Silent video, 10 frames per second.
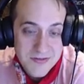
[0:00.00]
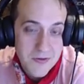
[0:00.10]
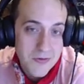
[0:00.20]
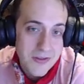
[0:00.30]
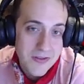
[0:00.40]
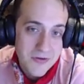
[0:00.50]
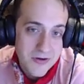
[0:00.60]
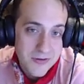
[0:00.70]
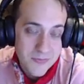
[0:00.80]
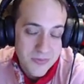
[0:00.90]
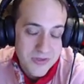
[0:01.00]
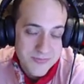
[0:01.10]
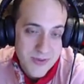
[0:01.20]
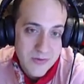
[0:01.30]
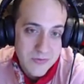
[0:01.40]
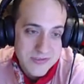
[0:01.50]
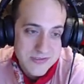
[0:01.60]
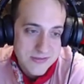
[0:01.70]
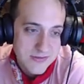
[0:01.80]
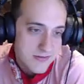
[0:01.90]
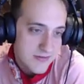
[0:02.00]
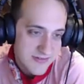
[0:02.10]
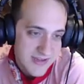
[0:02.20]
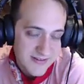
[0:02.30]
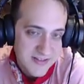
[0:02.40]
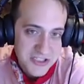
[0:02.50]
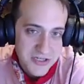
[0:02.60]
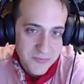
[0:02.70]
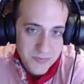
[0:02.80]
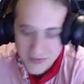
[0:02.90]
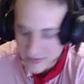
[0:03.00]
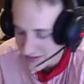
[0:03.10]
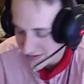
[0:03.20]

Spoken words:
So the only other plus buy was the Tactician,